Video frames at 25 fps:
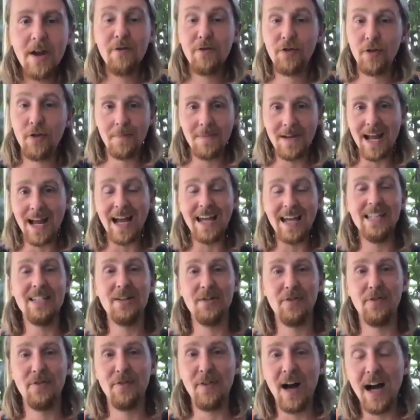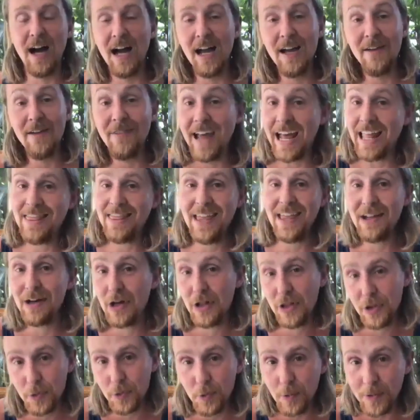from 9 to 5? And then
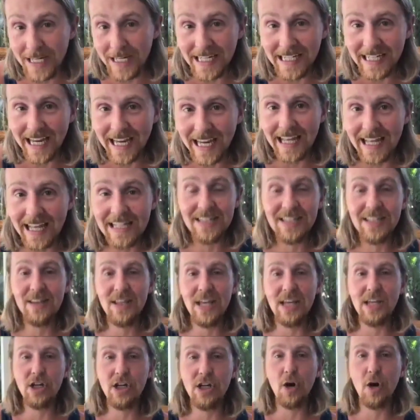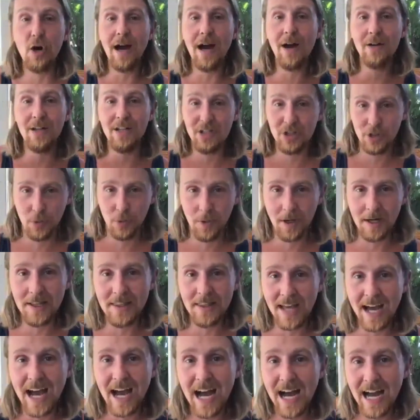on the weekend, they go out into one of
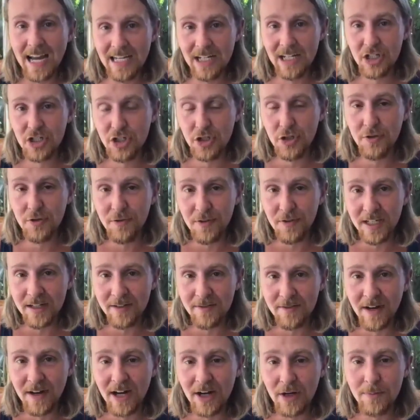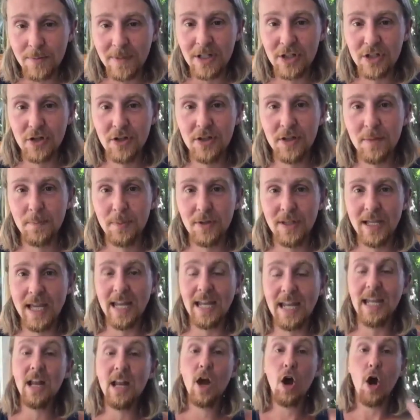the highest UV environments on the
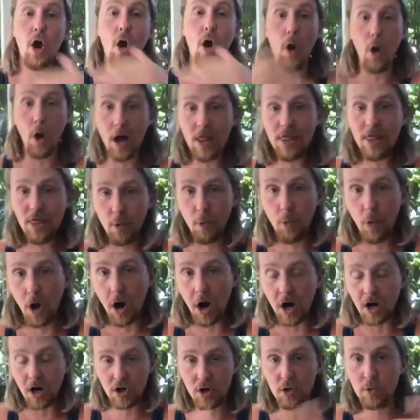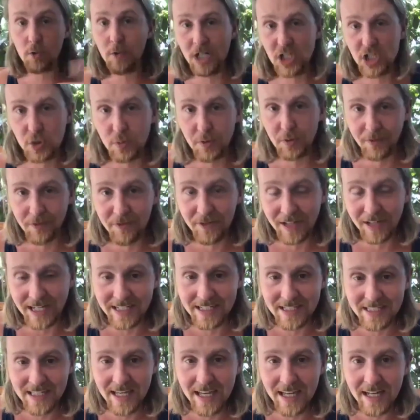planet on the water, which
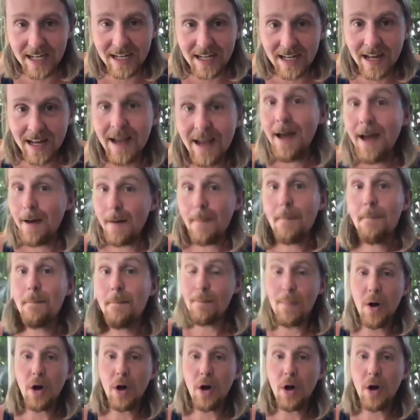reflects it. Most